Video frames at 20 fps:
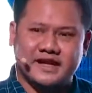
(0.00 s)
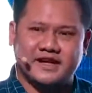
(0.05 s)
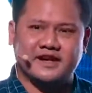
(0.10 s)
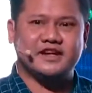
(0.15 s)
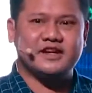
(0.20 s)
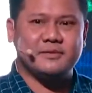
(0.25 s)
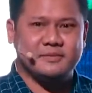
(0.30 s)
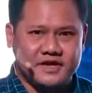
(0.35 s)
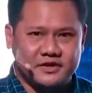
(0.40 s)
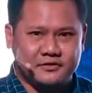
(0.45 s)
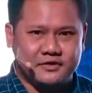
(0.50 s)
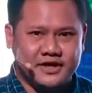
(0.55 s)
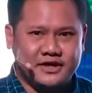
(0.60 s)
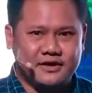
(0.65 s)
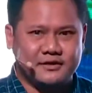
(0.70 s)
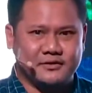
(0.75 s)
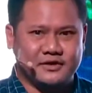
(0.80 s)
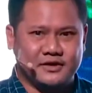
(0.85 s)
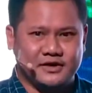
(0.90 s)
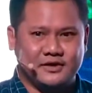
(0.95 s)
gonna be
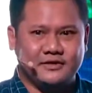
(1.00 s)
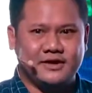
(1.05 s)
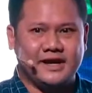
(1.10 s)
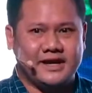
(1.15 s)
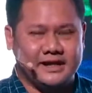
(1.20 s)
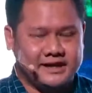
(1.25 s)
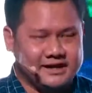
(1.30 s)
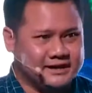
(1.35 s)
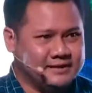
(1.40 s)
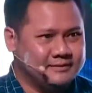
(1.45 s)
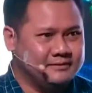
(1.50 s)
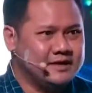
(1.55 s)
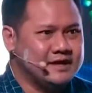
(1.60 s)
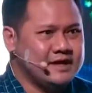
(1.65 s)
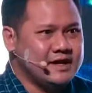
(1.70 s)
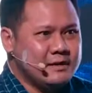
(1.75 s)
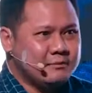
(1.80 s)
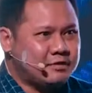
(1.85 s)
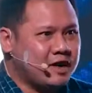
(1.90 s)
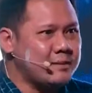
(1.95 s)
real,
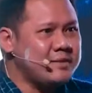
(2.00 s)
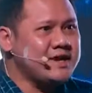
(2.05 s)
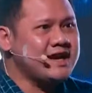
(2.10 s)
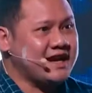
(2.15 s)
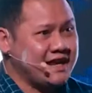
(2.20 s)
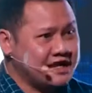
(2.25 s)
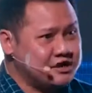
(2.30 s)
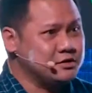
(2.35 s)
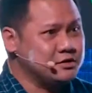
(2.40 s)
probably I